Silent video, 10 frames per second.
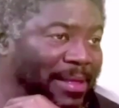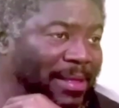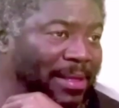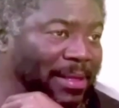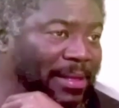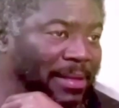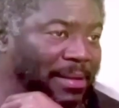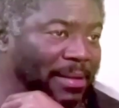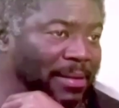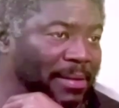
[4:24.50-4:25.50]

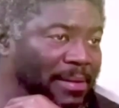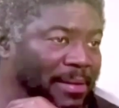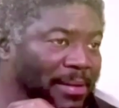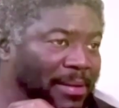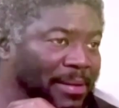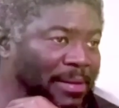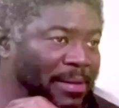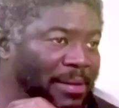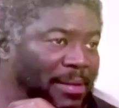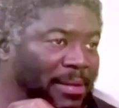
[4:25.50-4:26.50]

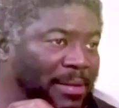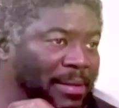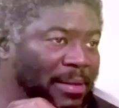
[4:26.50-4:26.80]
The person shown says nothing.